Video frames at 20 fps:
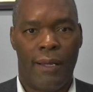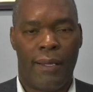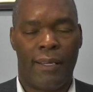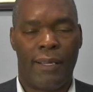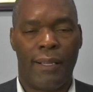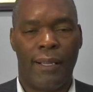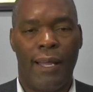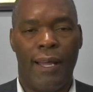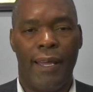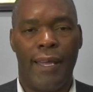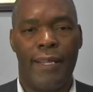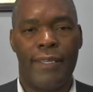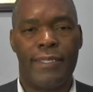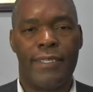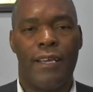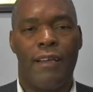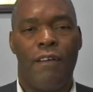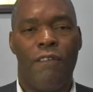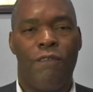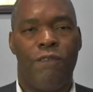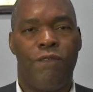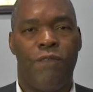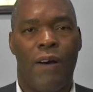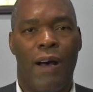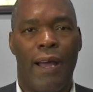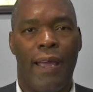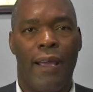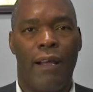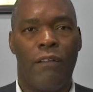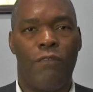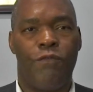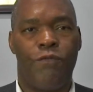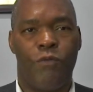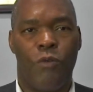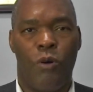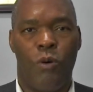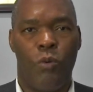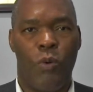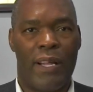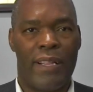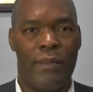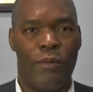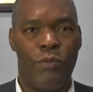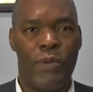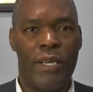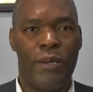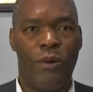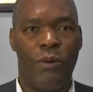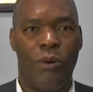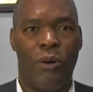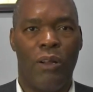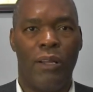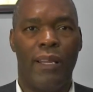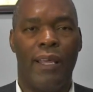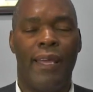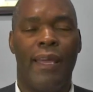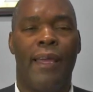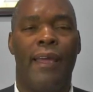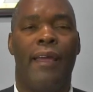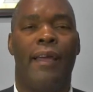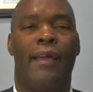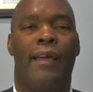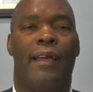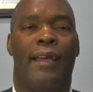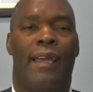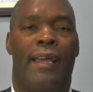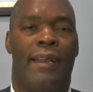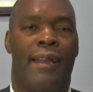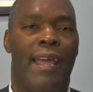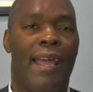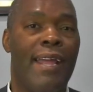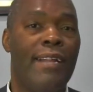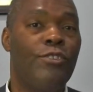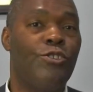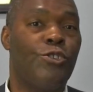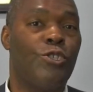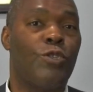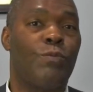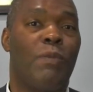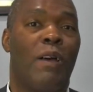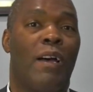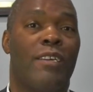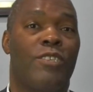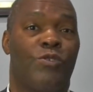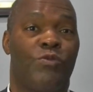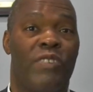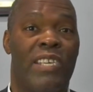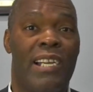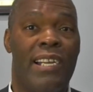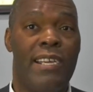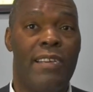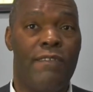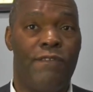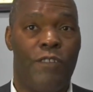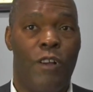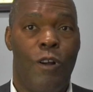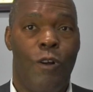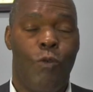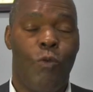clients file for what we call an injured spouse relief,